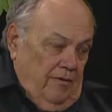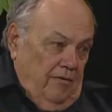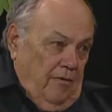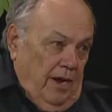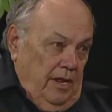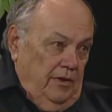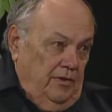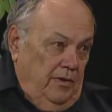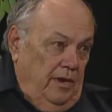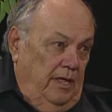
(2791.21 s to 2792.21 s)
right
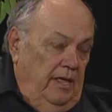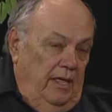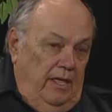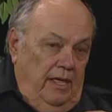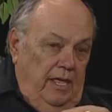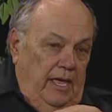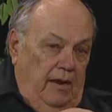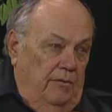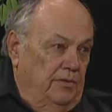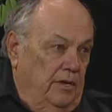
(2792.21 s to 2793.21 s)
into it, and
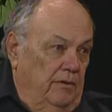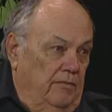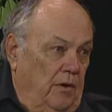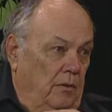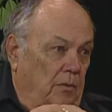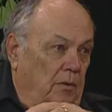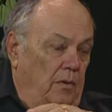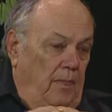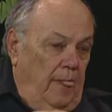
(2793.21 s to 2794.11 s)
it was a convertible,